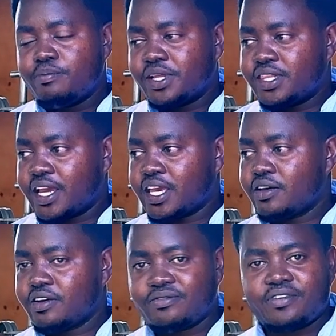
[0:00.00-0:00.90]
but they are
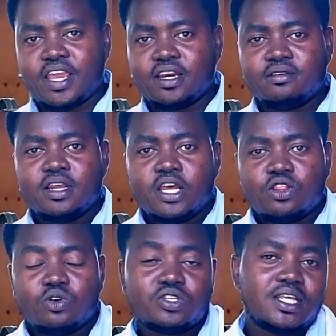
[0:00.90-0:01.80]
fine.
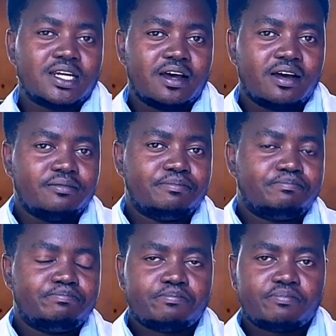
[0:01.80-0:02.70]
Those that are
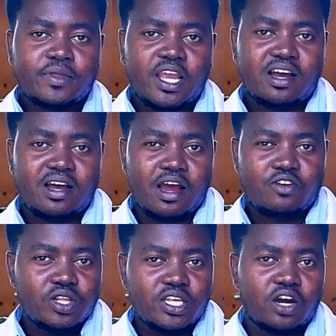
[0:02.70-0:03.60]

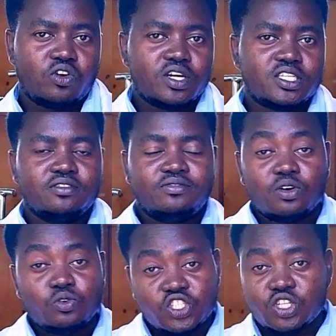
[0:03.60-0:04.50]
really aggressive, they
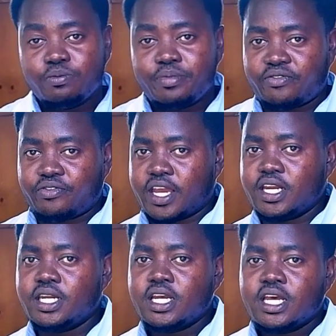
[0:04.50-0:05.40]
will still be
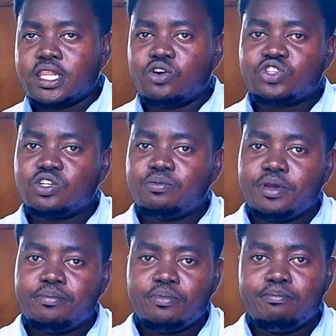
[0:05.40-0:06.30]
fine. They will still be
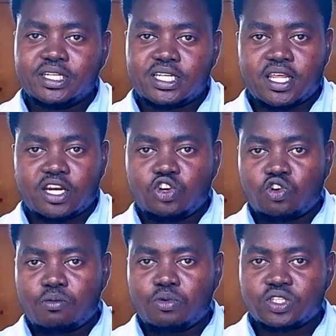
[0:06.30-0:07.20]
better than your
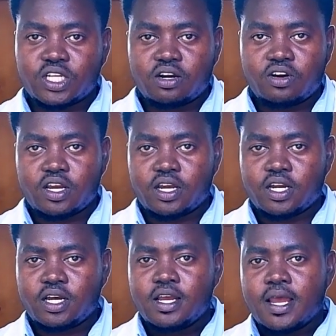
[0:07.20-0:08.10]
normal salary
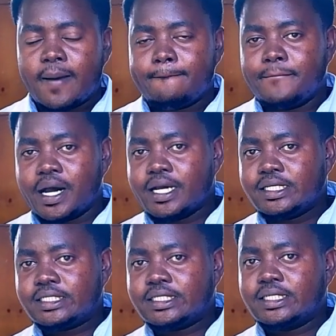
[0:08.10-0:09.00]
earner, but
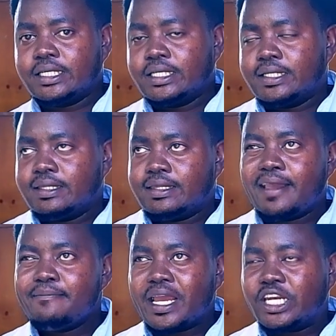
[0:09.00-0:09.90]
they
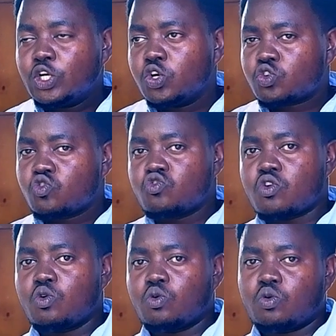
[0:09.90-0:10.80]
might not
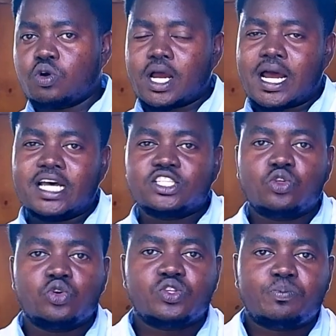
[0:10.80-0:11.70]
grow as
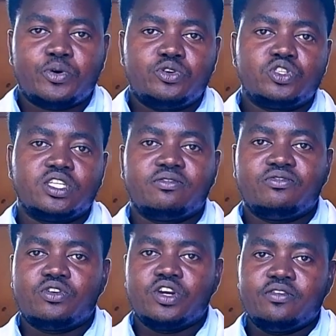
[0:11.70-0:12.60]
those producing
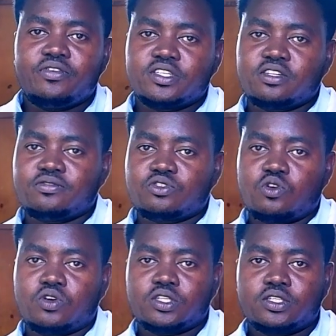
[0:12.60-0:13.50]
very defensive
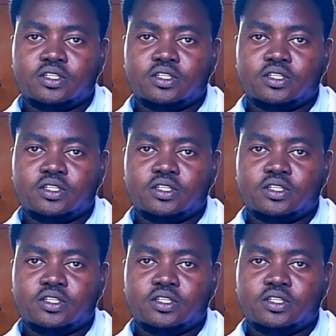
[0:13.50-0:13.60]
stocks.